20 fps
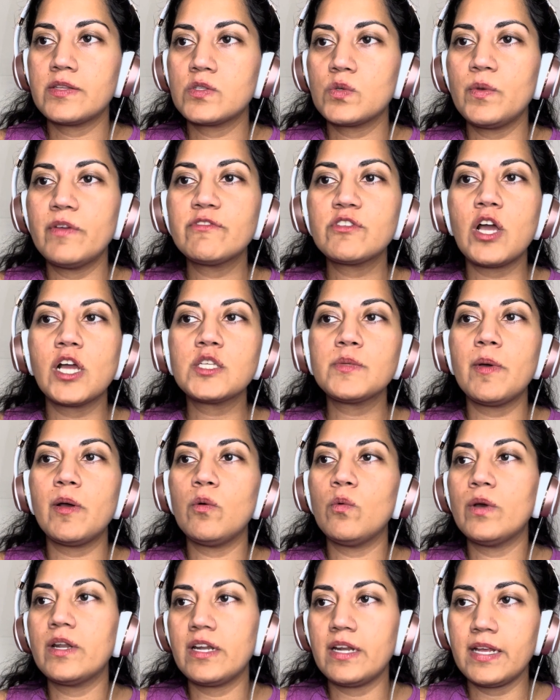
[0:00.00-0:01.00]
So we've talked about
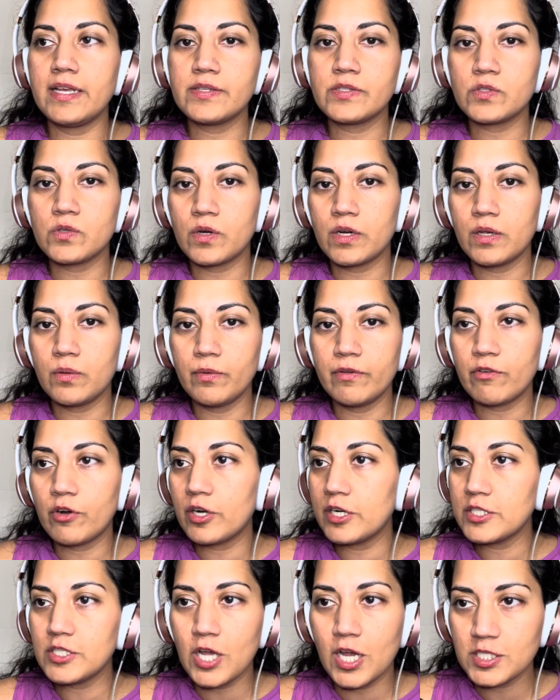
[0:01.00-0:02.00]
what it is. We've
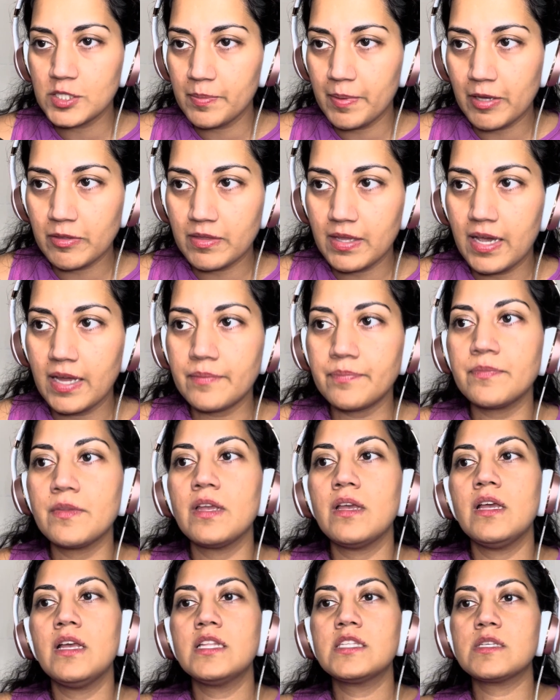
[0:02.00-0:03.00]
already talked about that.
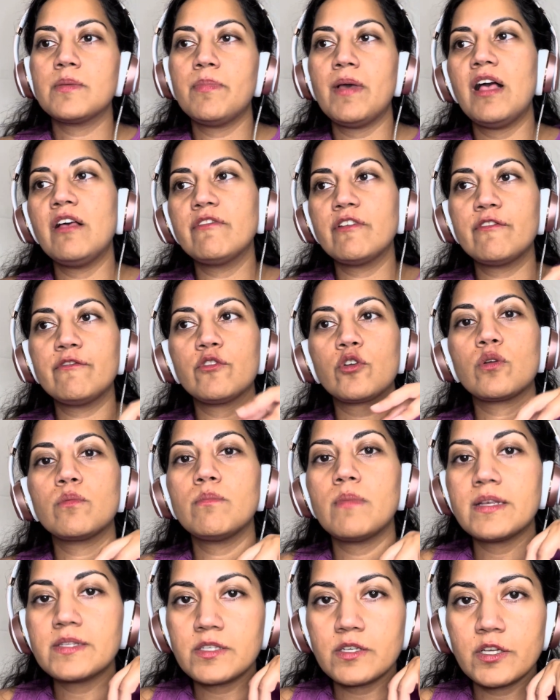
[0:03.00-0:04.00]
It's a pelvic floor
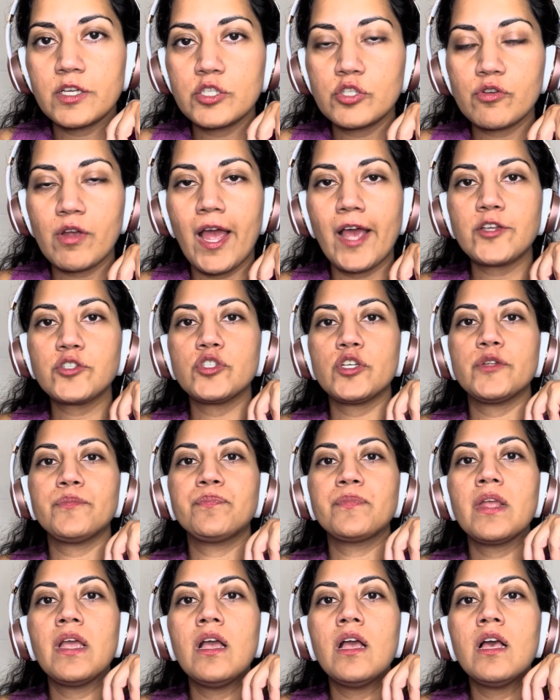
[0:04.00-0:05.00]
muscle contraction.
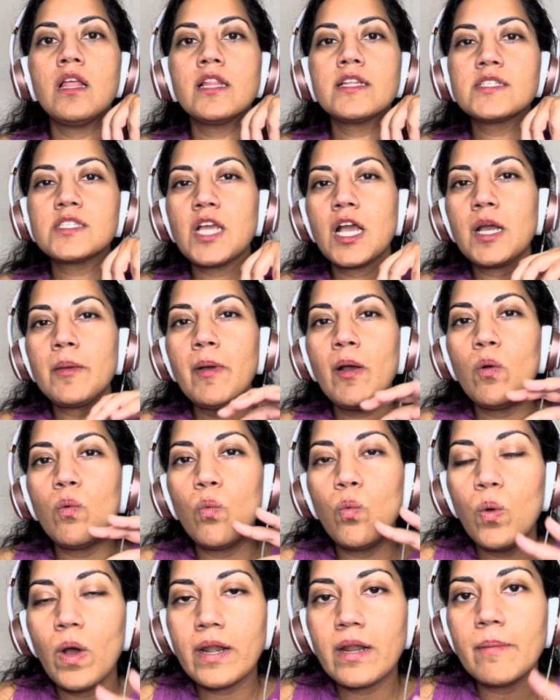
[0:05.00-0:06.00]
Let's talk about
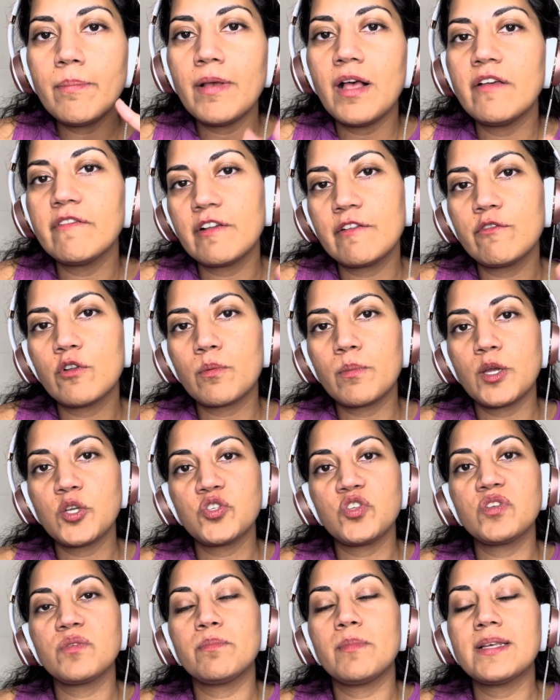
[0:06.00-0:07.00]
what a pelvic floor
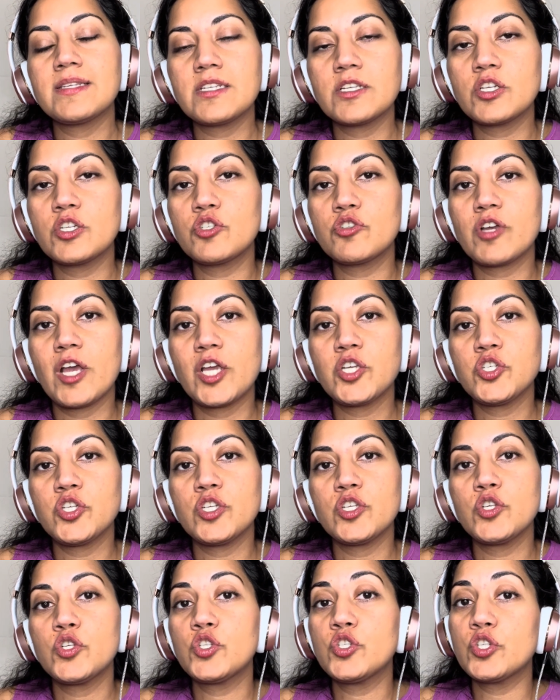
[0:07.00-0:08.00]
muscle
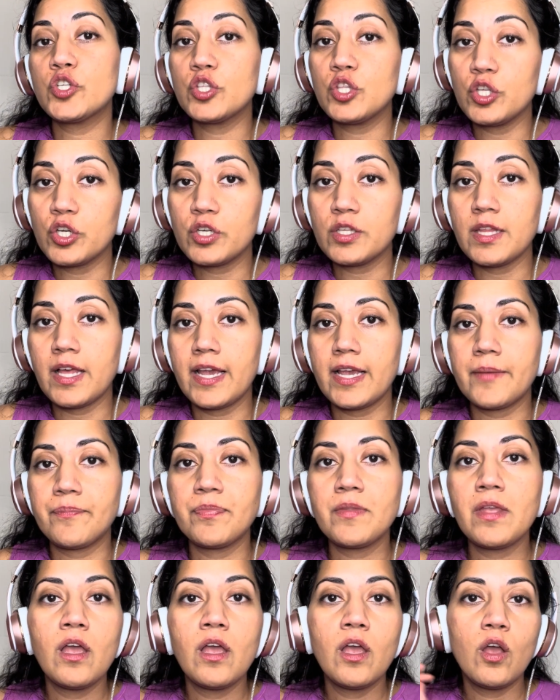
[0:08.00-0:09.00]
contraction should look like.
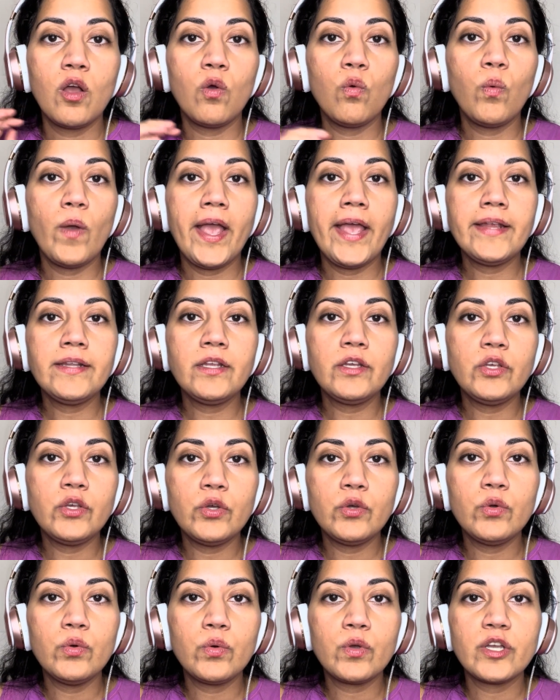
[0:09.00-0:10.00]
When
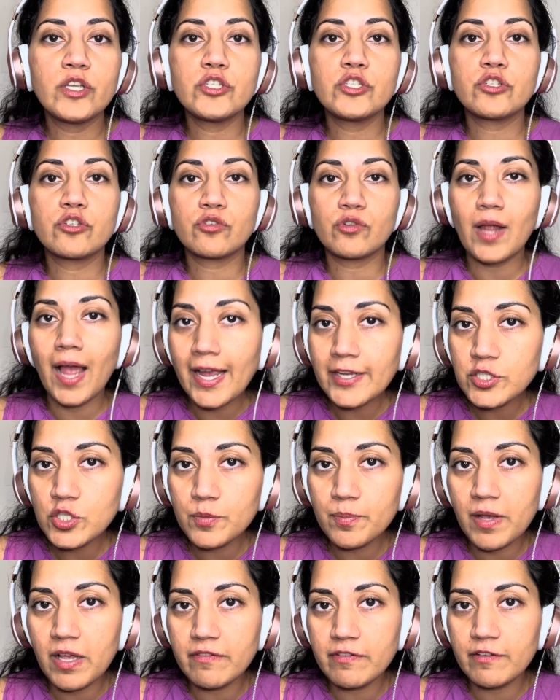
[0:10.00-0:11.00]
you contract your
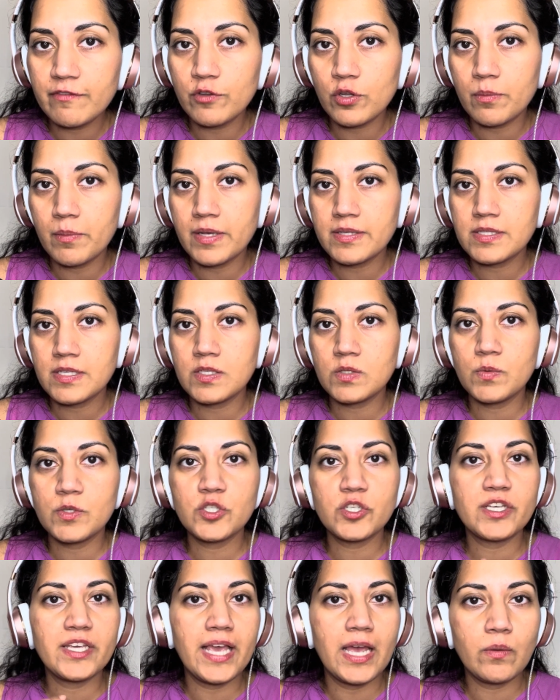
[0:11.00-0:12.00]
pelvic floor muscles, which
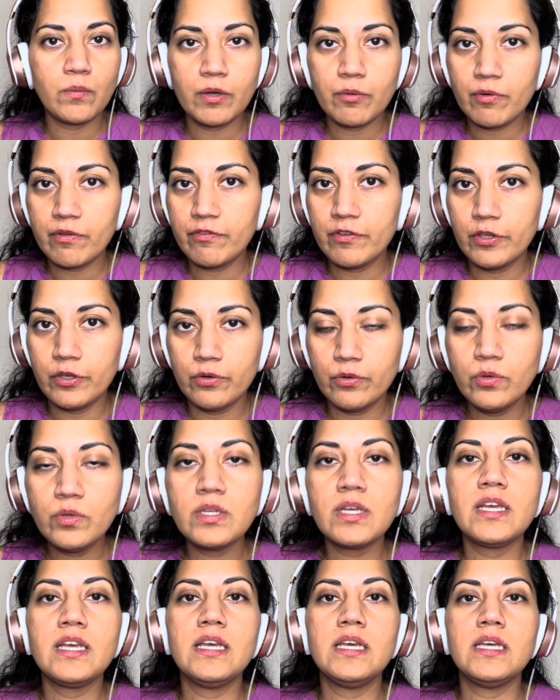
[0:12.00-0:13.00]
again we
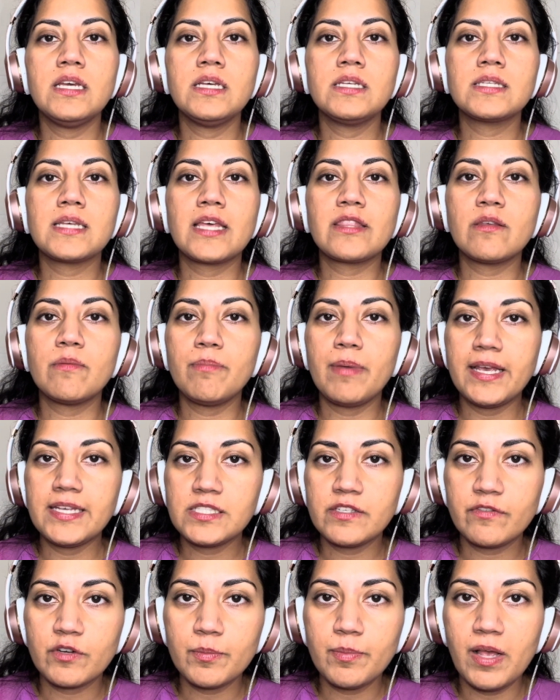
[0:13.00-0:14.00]
reviewed, is at the base
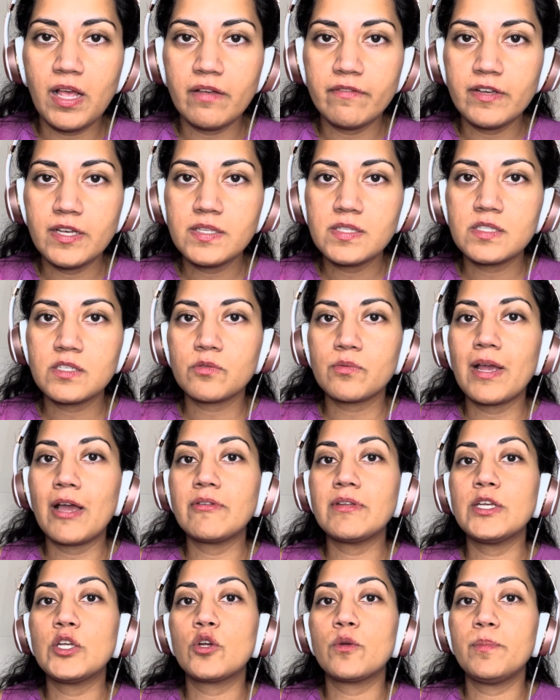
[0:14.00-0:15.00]
of your pelvis,
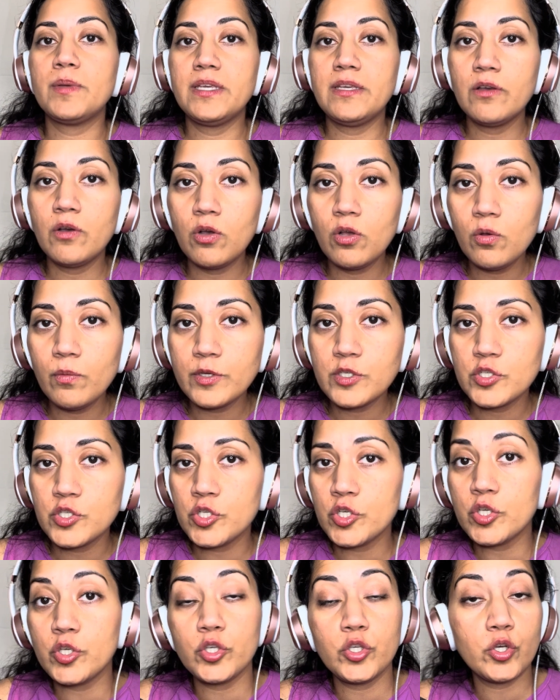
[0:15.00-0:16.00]
surrounding your pee hole, which is
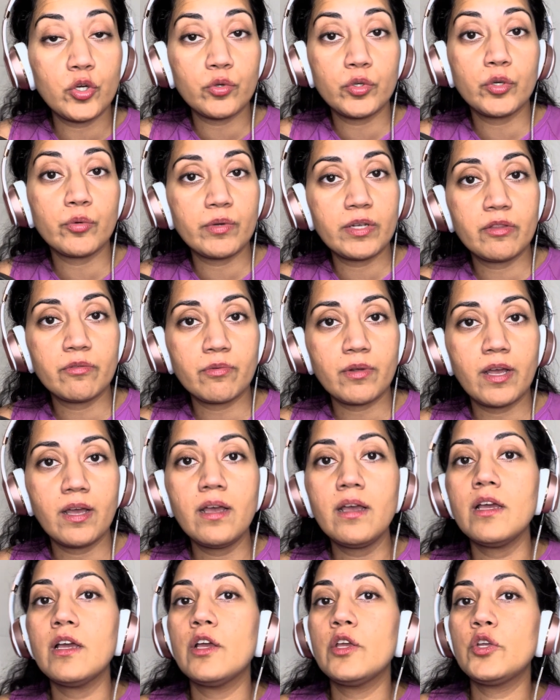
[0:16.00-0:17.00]
your
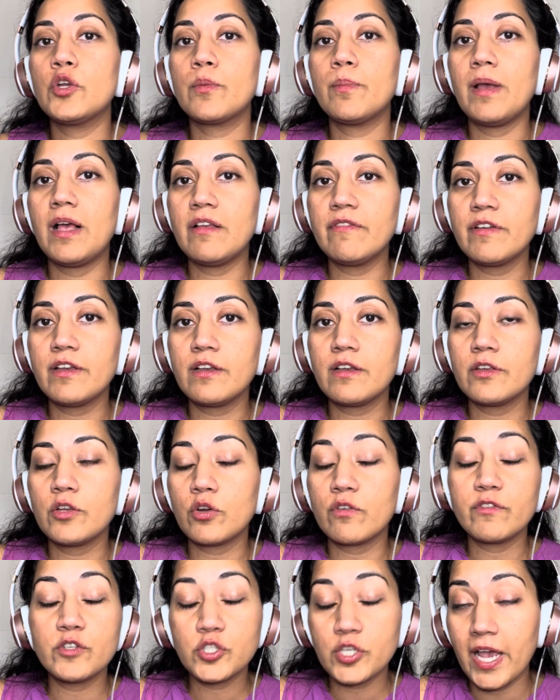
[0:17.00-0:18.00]
urethra, your
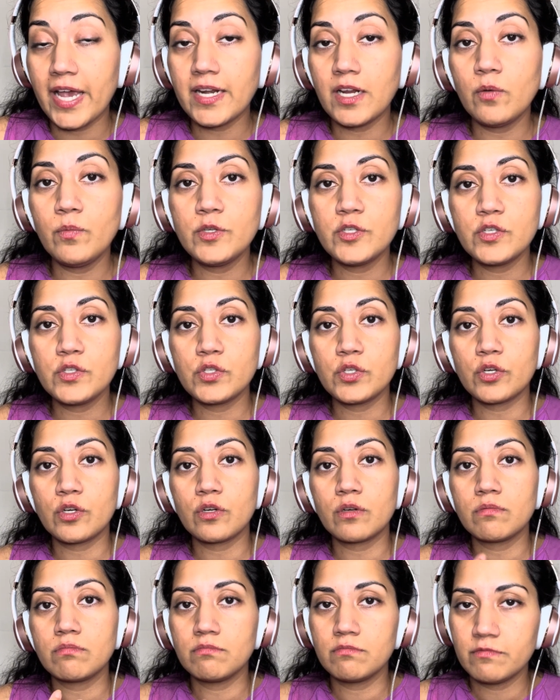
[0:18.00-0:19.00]
vagina, which is your